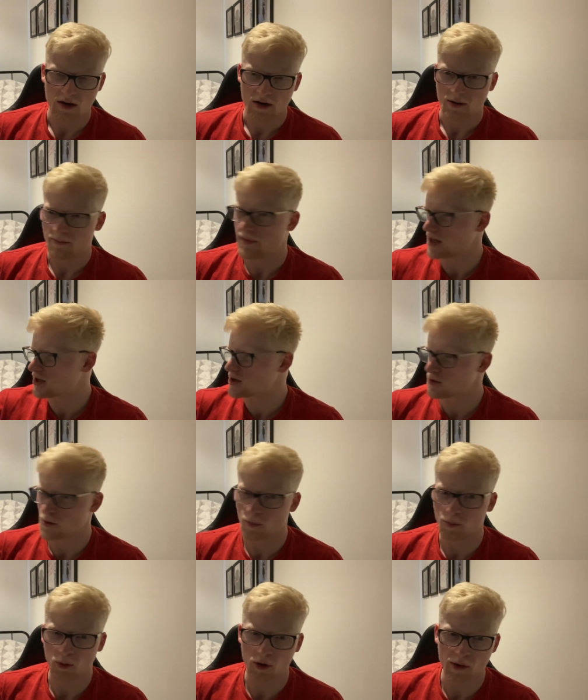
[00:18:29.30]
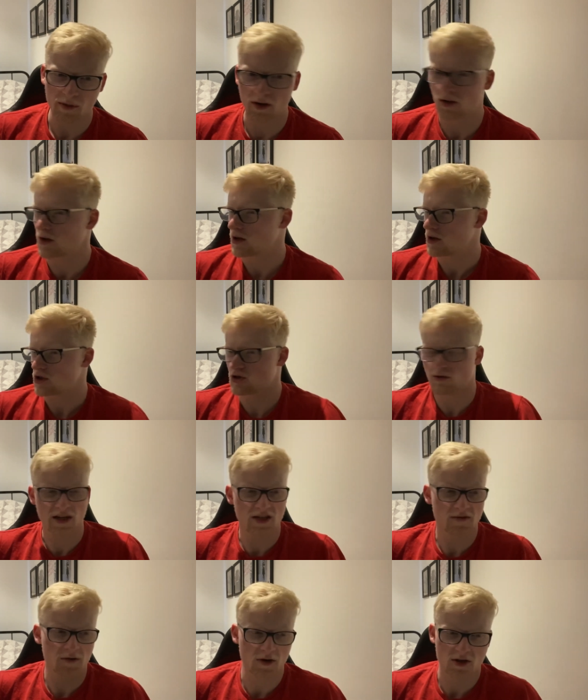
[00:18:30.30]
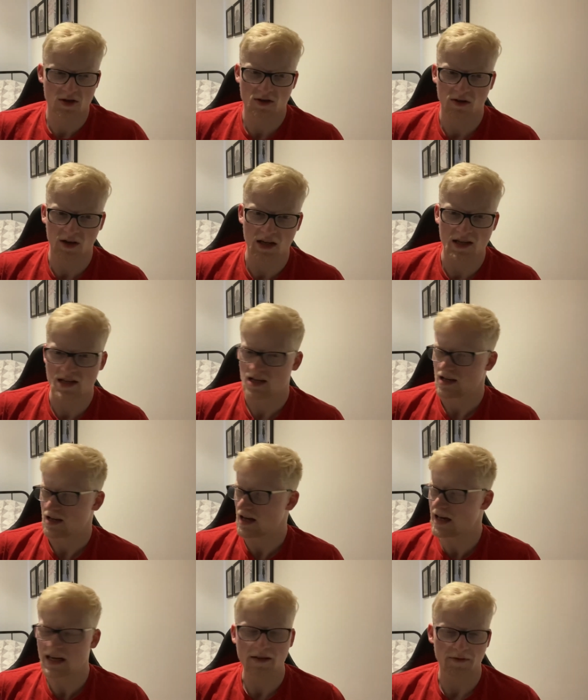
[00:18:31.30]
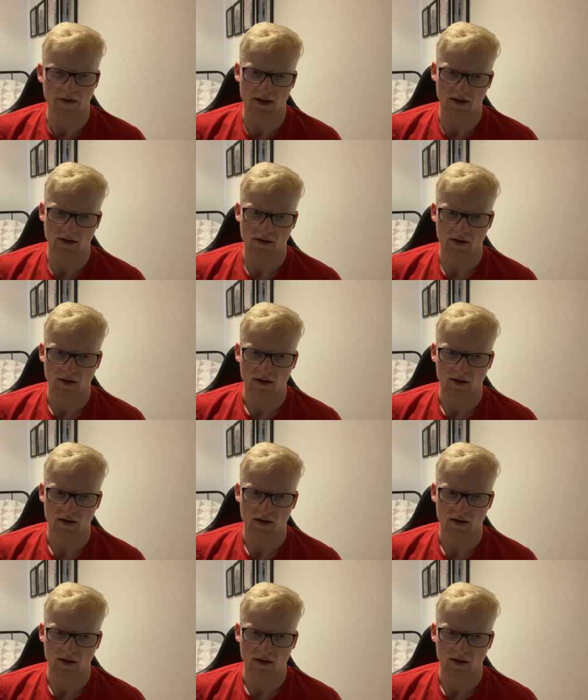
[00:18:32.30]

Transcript: Manager appointment, transfer signings, anything.